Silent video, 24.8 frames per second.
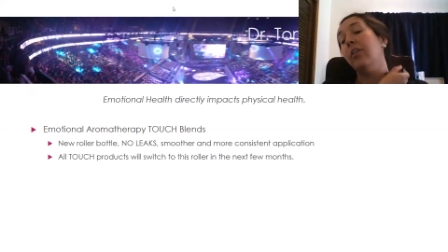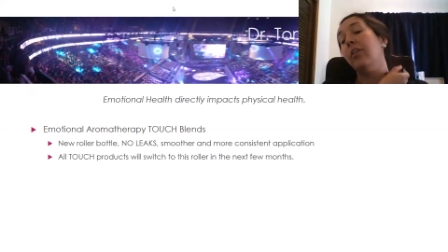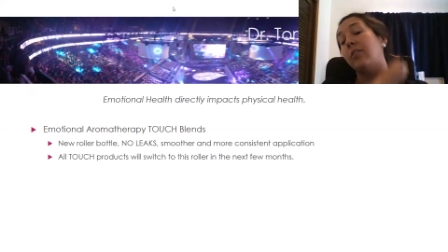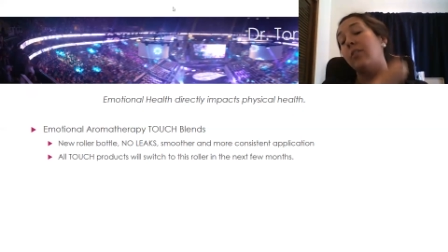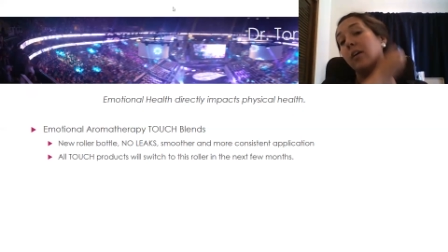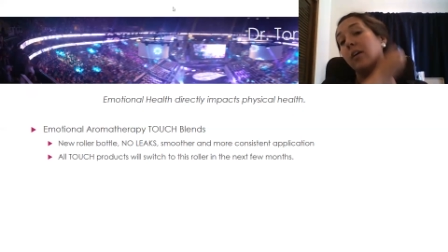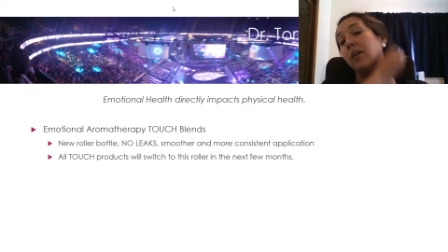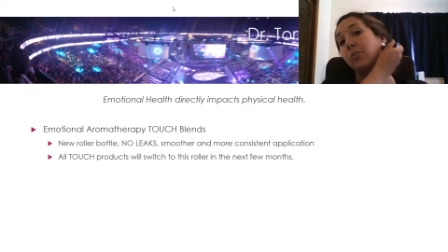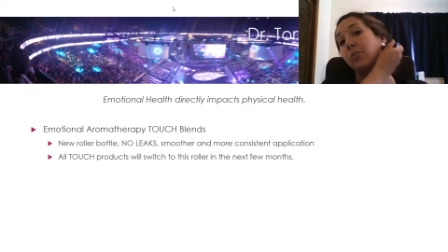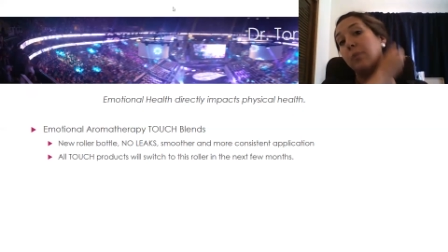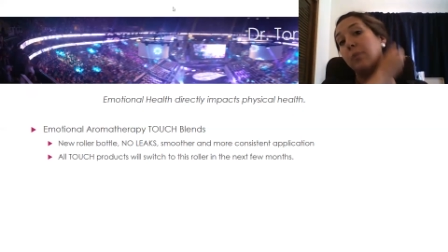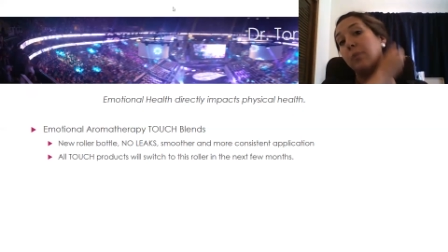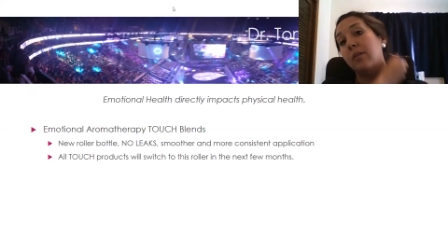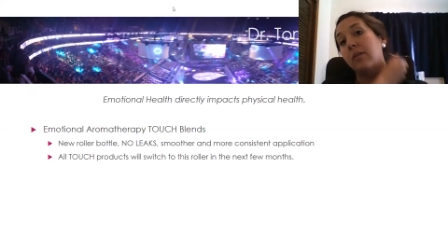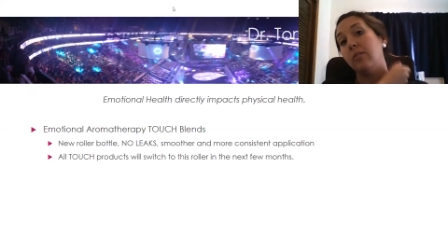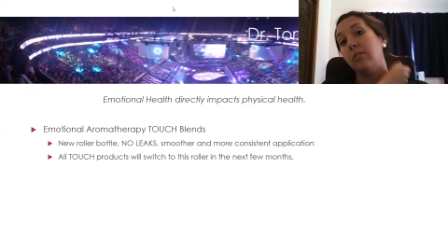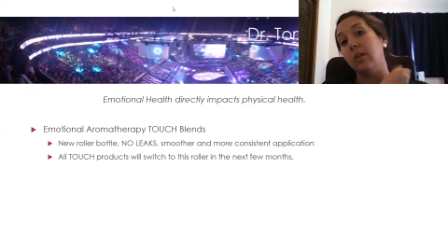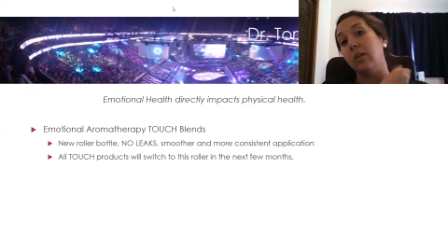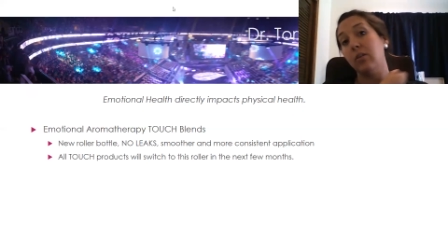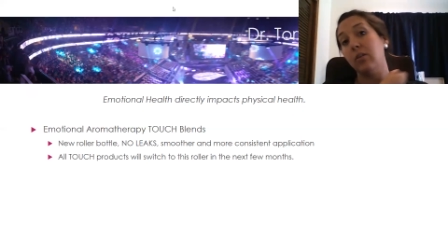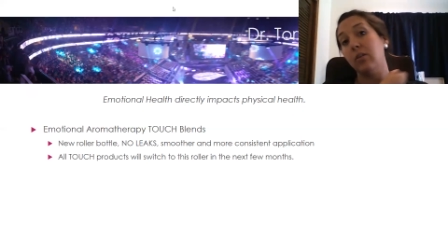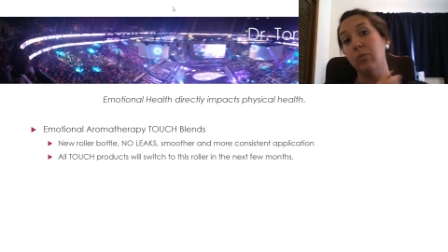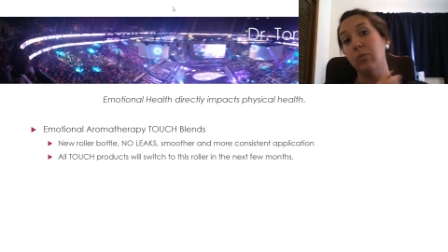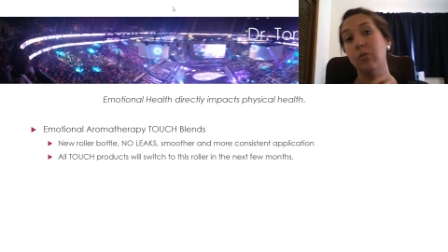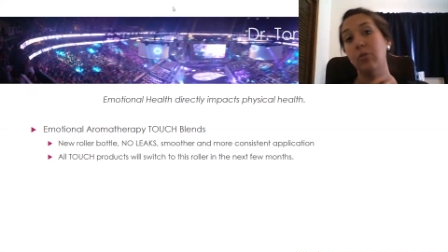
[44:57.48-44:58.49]
the touch blends are
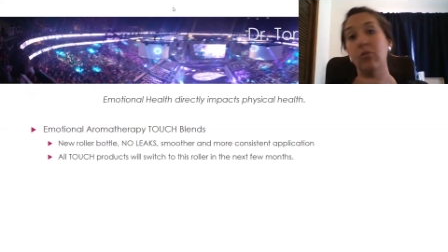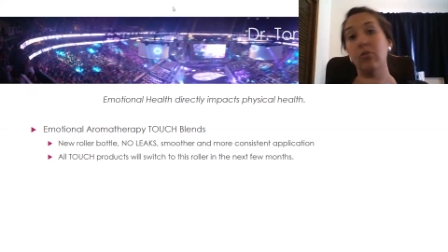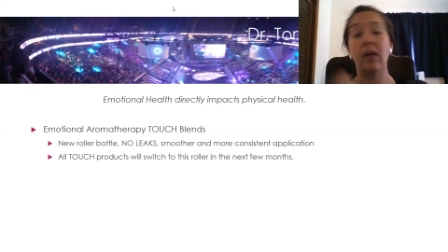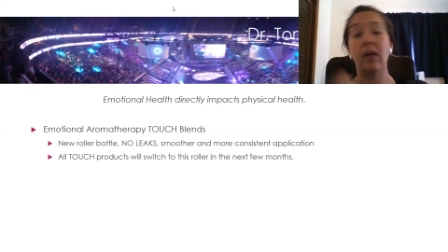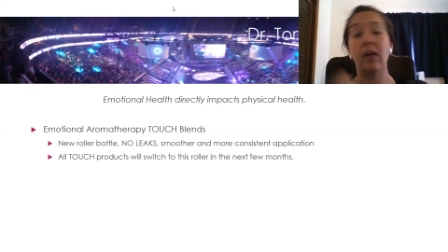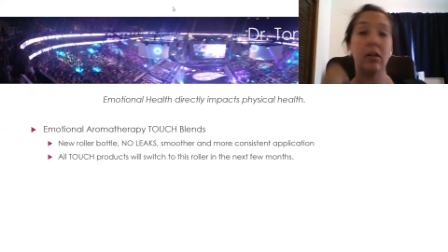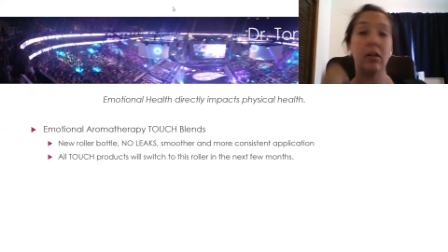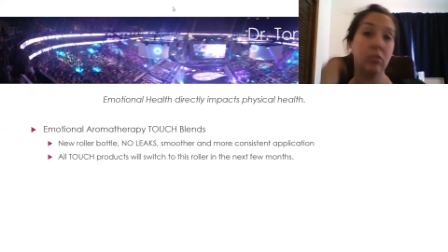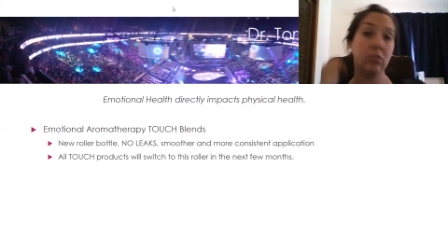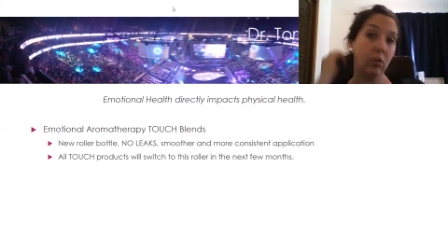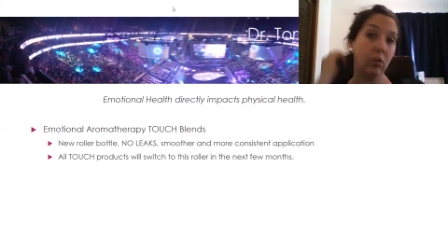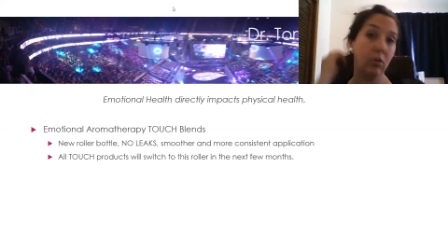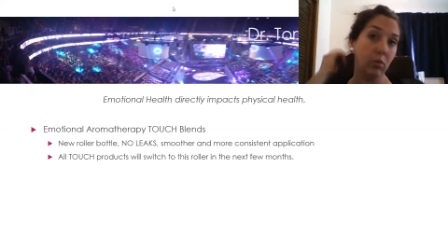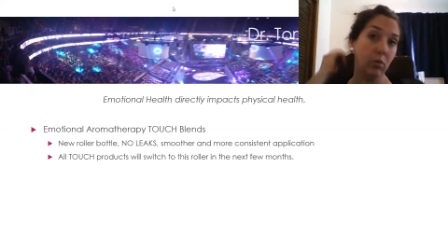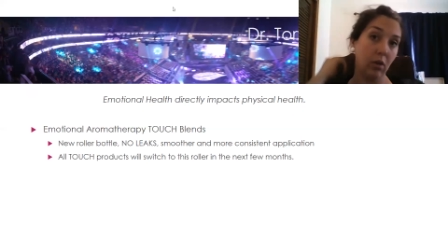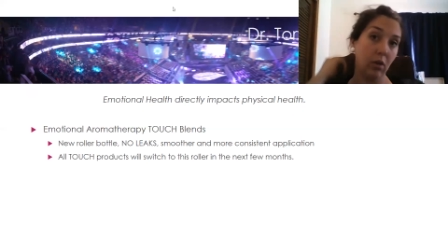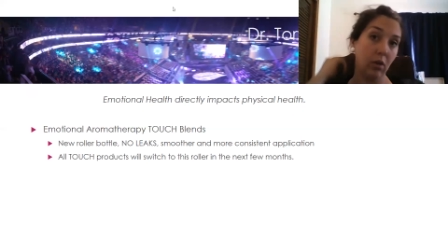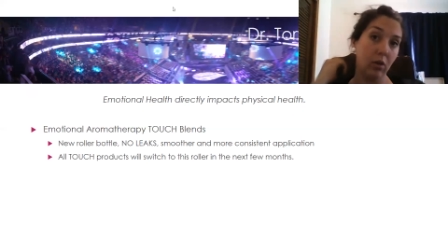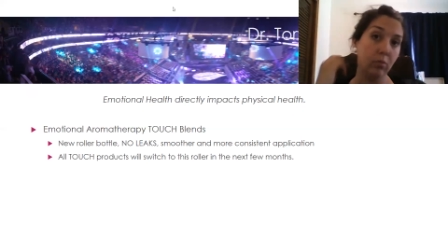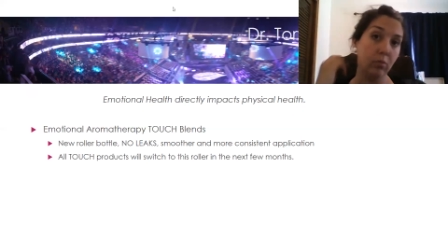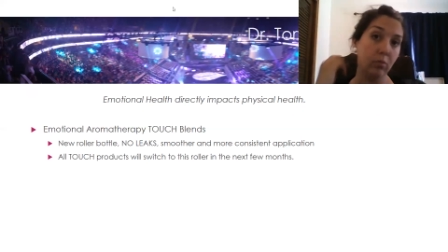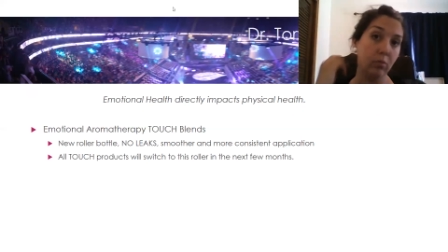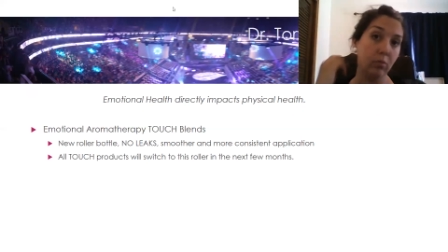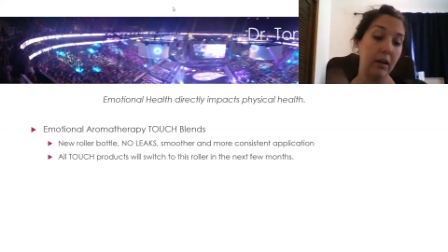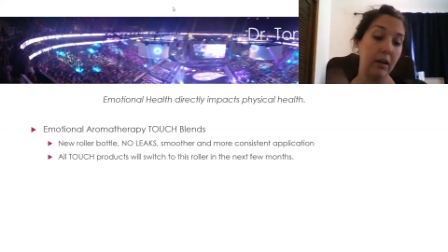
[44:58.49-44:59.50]
going to switch that. So
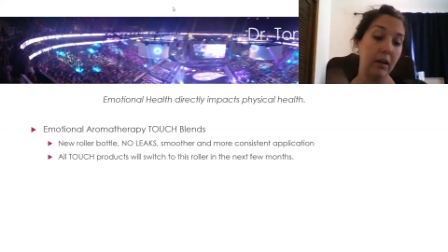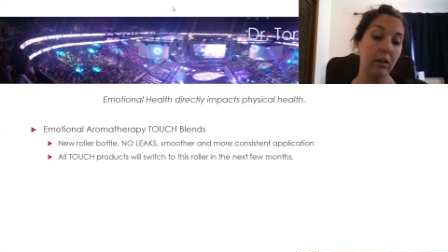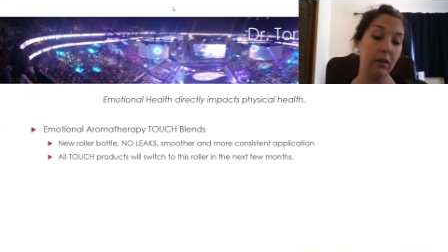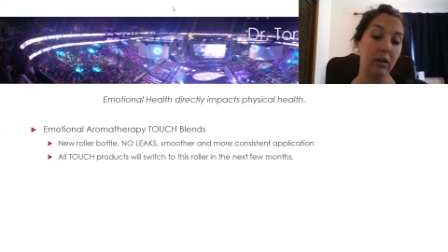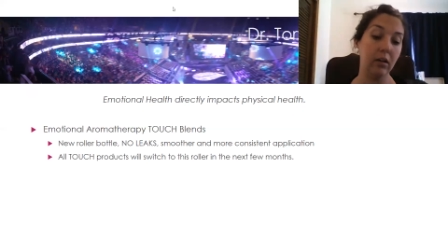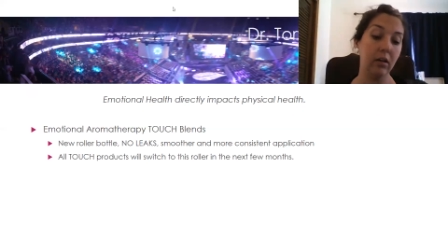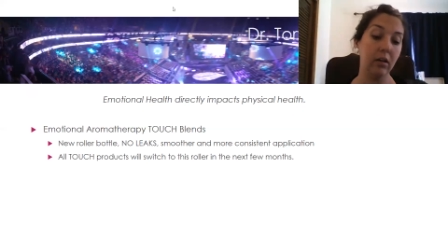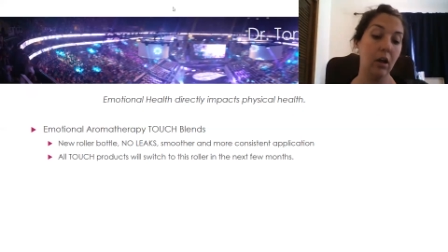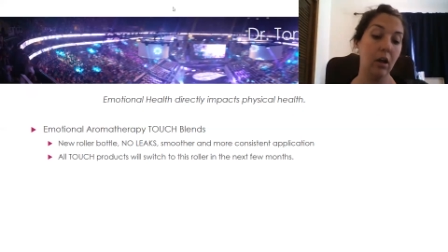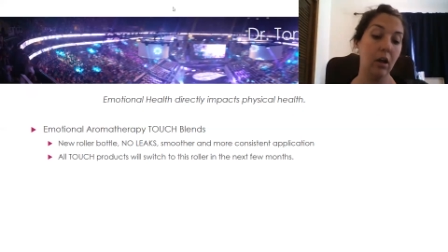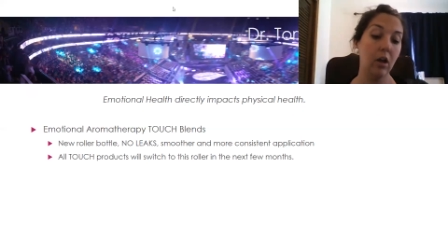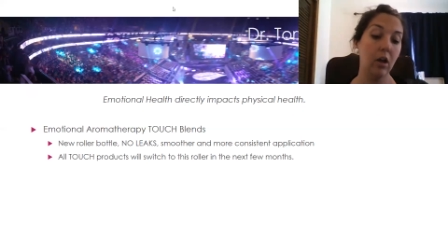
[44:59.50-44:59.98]
our regular